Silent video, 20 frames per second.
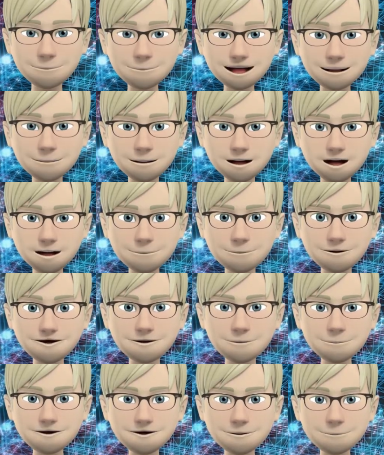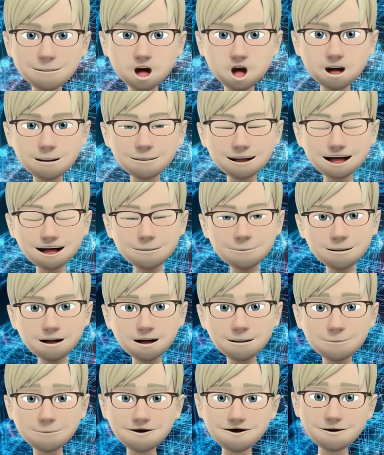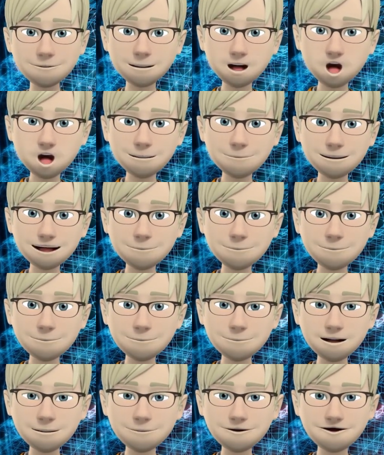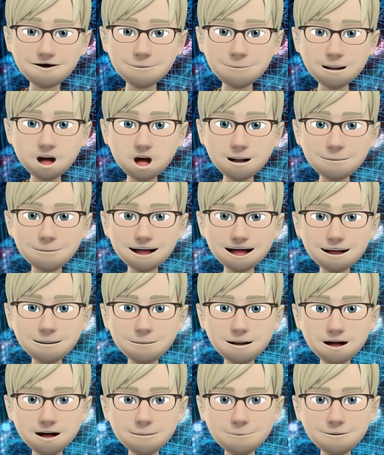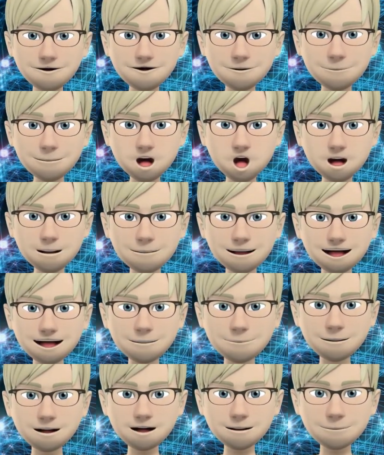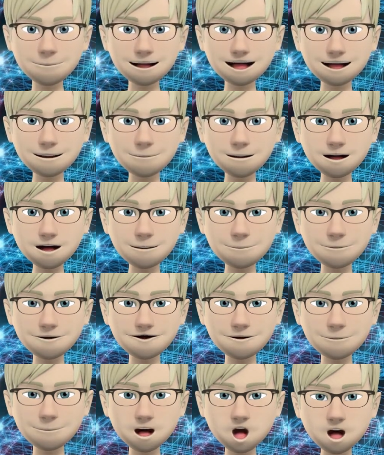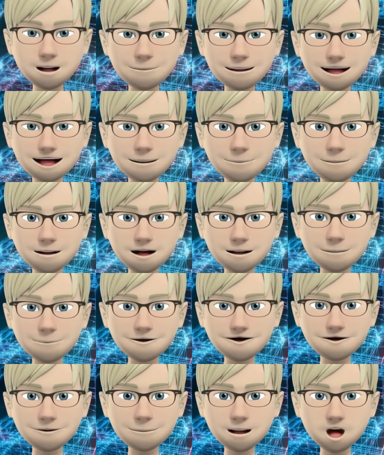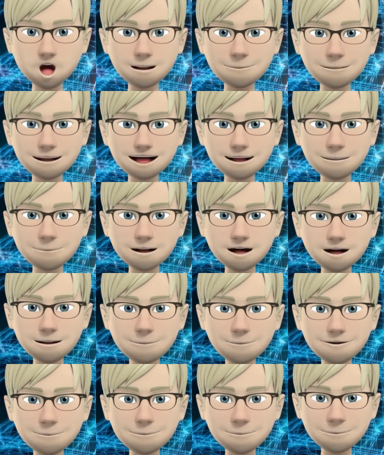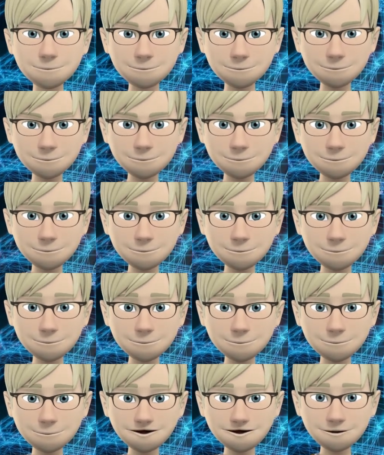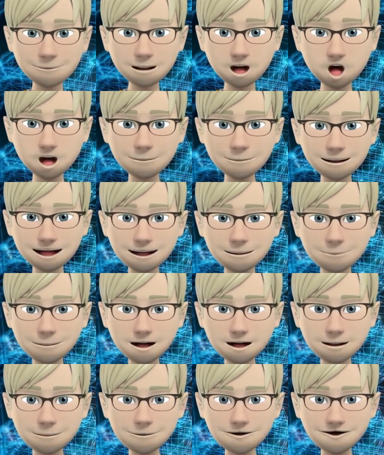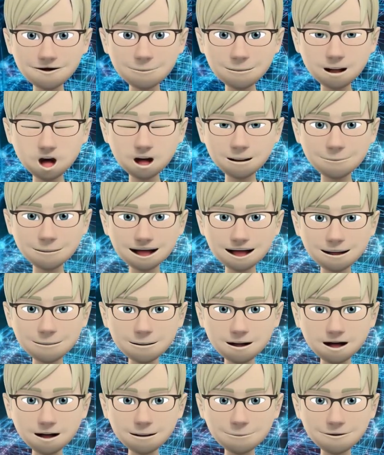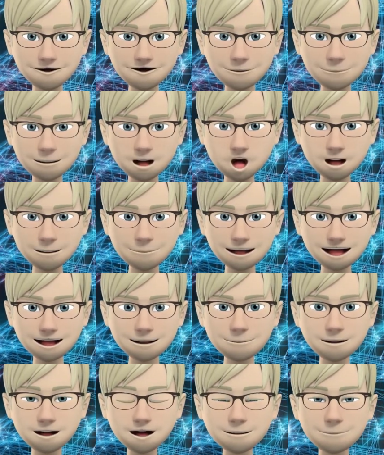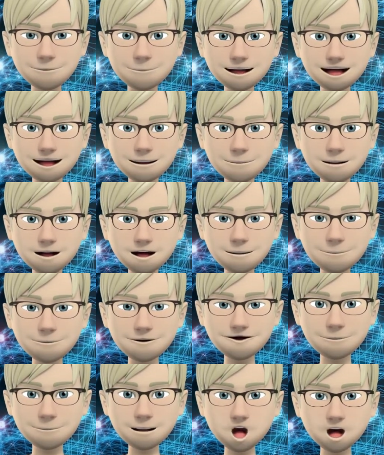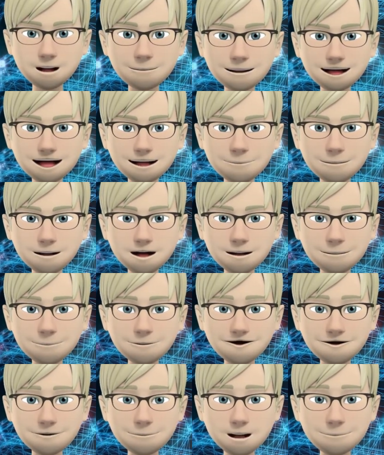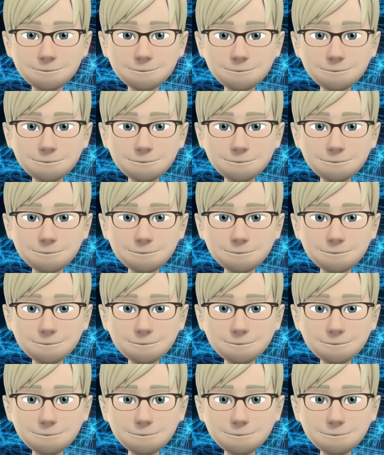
This is dependent on the size of the engine. Normally it will be a standard SAE 10W30 oil for gasoline engines. The oil level should cover half of the thread of the inlet port for optimum performance.